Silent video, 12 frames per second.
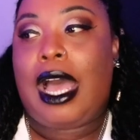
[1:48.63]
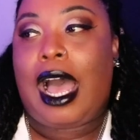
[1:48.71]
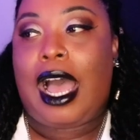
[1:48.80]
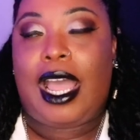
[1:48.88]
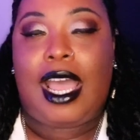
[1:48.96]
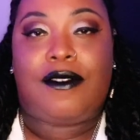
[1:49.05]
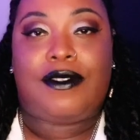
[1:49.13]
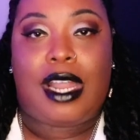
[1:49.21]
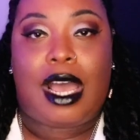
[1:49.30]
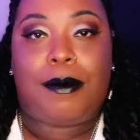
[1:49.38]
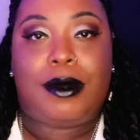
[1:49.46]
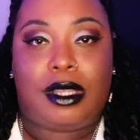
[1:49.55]
I have
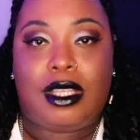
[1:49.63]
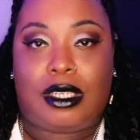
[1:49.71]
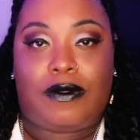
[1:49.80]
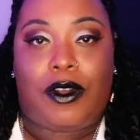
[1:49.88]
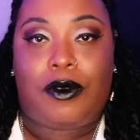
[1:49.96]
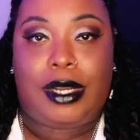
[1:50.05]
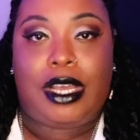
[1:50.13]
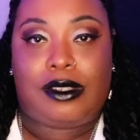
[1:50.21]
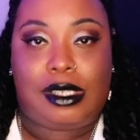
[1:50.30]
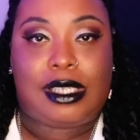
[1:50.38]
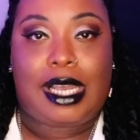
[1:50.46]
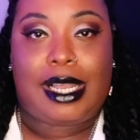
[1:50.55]
not put this phone down
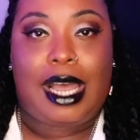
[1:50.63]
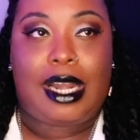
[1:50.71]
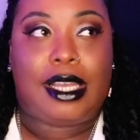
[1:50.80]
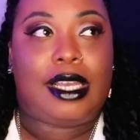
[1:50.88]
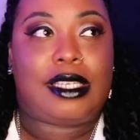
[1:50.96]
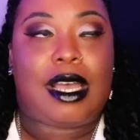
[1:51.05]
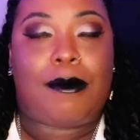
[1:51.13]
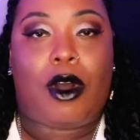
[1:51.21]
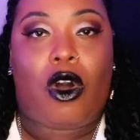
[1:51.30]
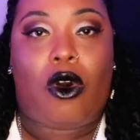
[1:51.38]
since I got it because I'm